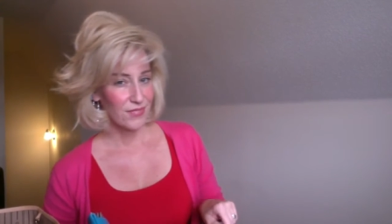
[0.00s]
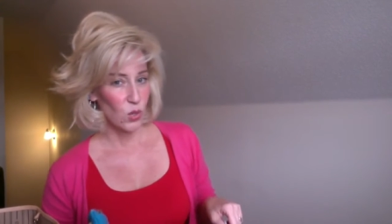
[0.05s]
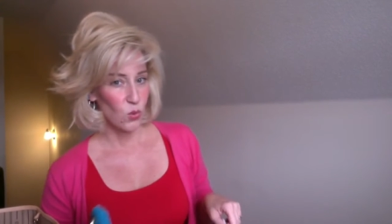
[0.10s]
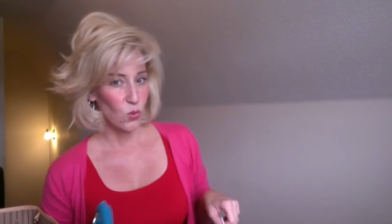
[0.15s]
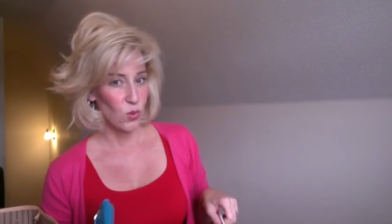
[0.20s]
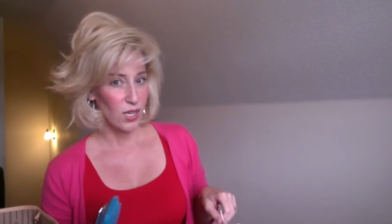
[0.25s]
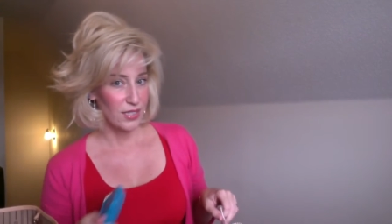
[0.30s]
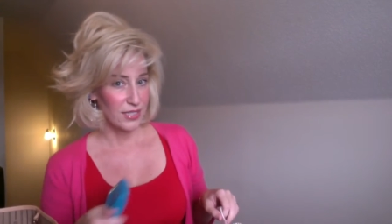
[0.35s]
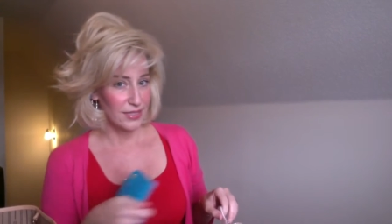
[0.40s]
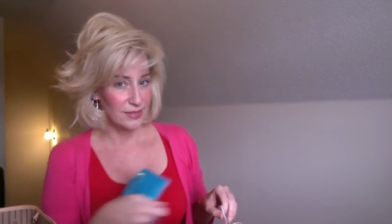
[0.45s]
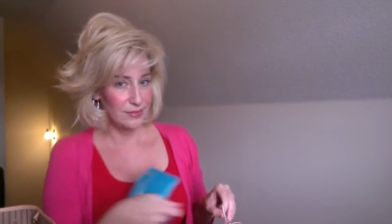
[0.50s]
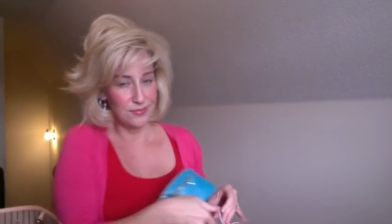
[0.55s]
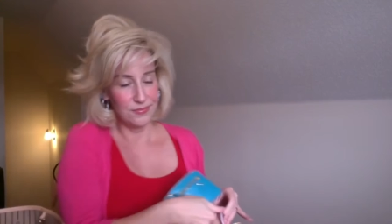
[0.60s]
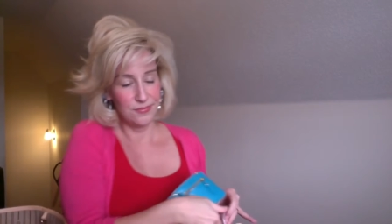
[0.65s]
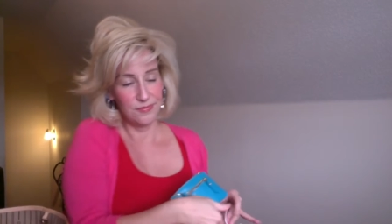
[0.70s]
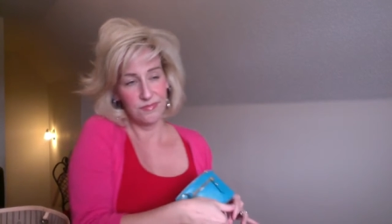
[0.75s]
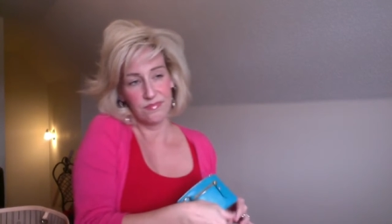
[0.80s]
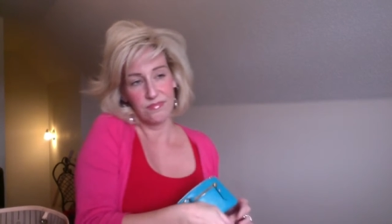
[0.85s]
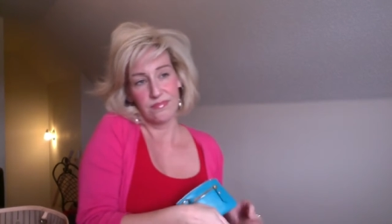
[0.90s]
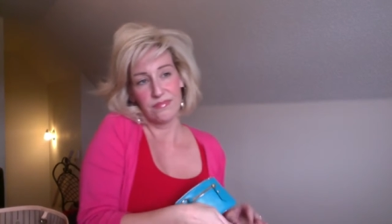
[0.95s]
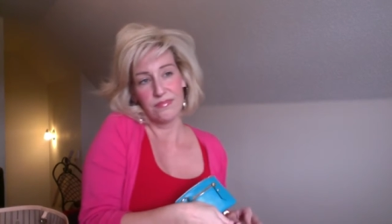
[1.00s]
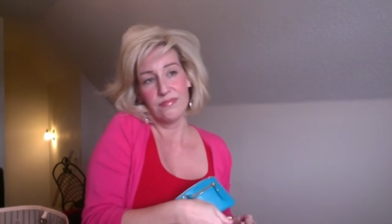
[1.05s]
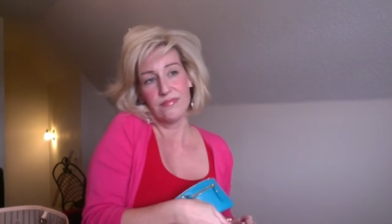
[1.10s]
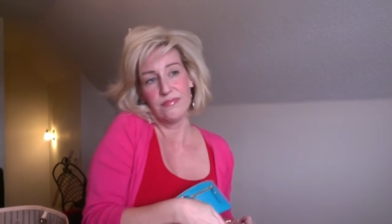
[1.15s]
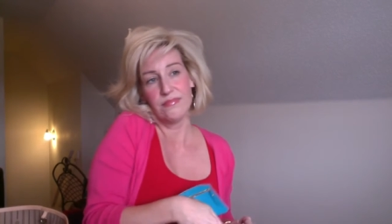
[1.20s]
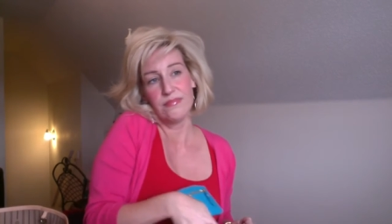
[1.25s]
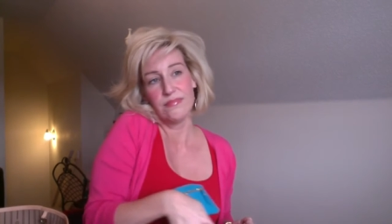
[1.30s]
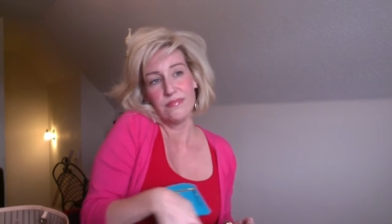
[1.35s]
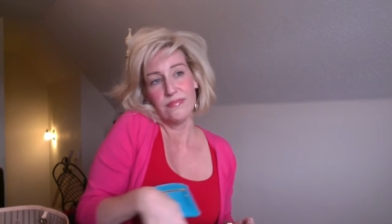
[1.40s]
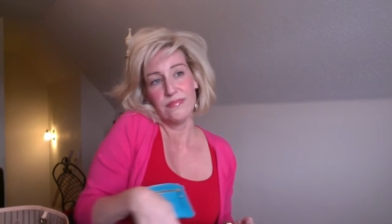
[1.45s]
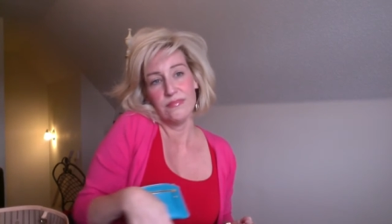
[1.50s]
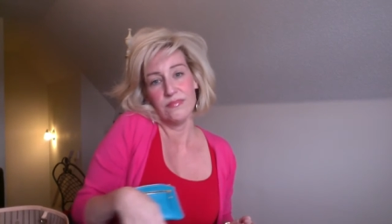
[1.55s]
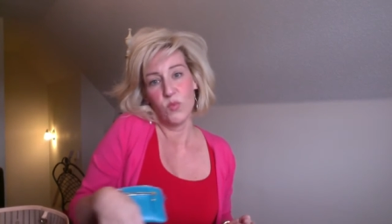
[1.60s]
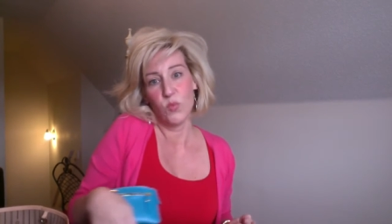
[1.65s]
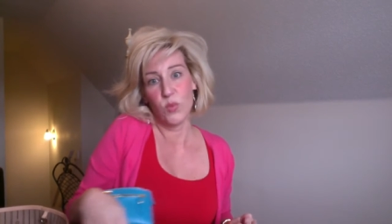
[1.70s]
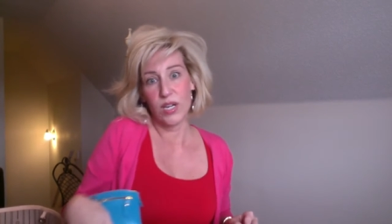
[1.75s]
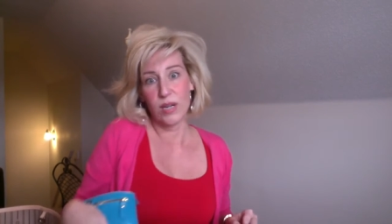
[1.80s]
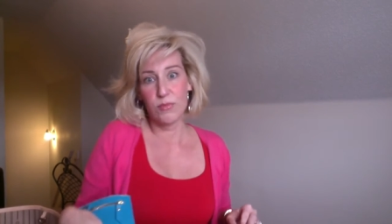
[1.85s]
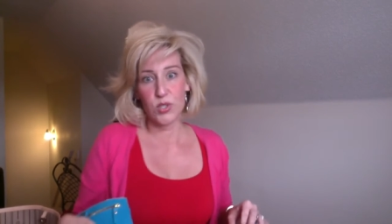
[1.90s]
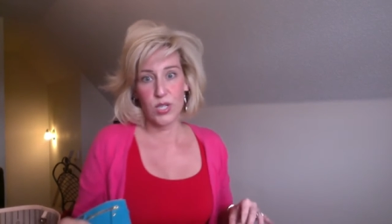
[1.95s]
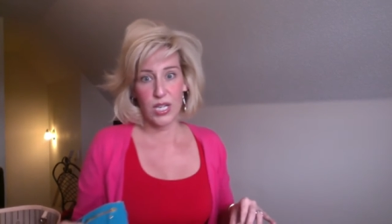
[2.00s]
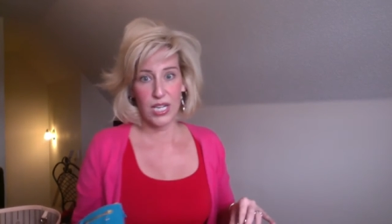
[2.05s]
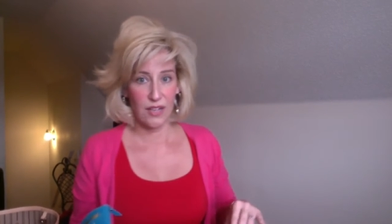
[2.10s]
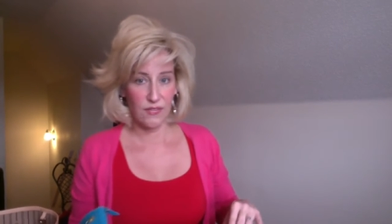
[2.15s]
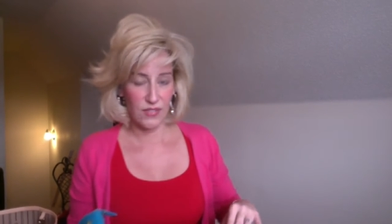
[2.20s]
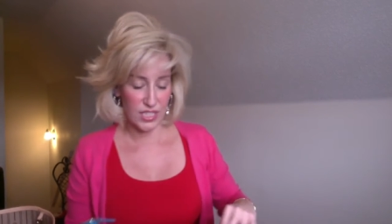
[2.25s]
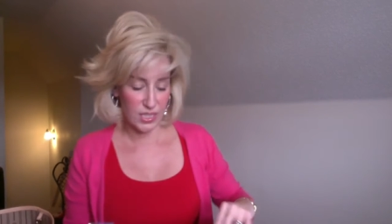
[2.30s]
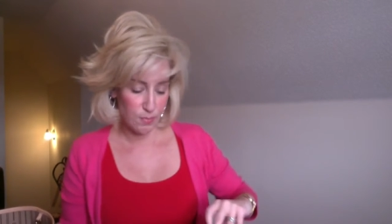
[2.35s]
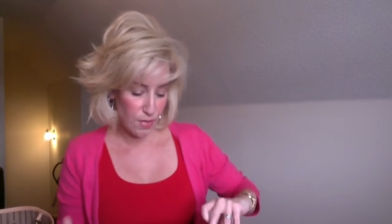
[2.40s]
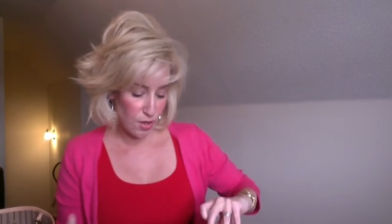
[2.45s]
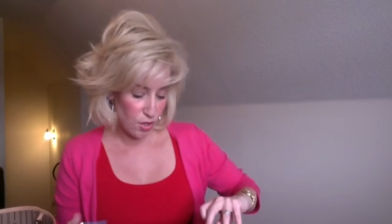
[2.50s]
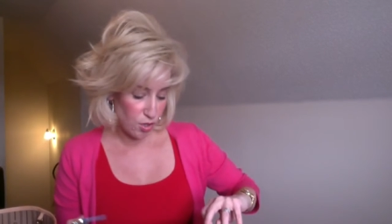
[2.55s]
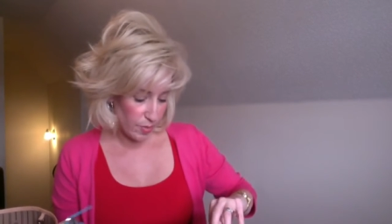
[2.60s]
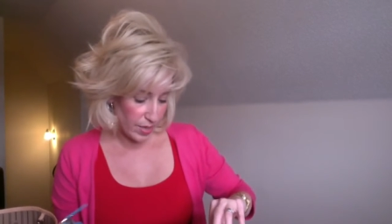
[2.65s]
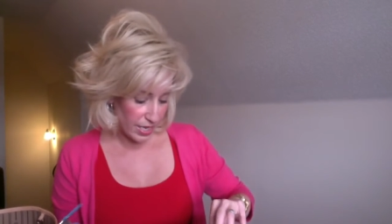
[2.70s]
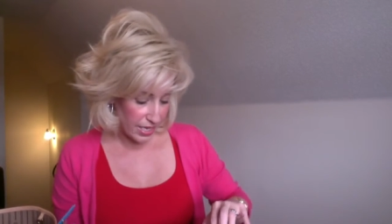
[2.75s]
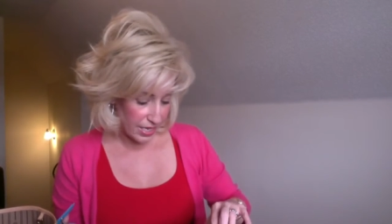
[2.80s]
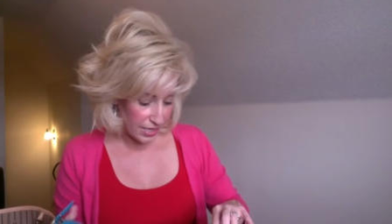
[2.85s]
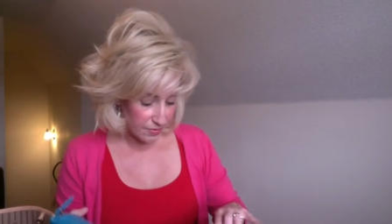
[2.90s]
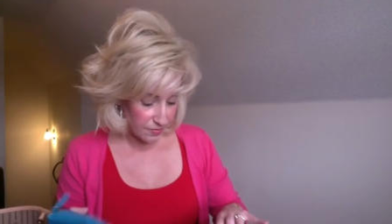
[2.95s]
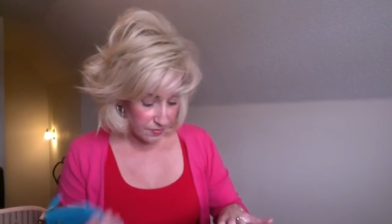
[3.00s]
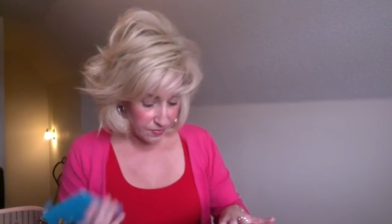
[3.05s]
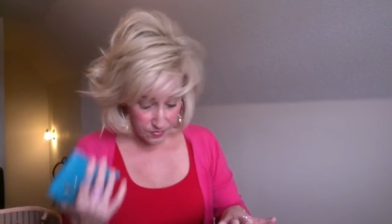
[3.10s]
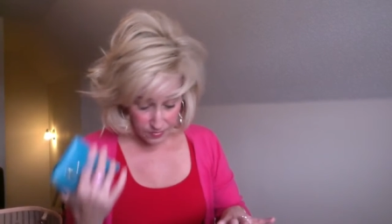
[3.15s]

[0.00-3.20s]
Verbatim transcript: wallet when I'm trying to have a small bag.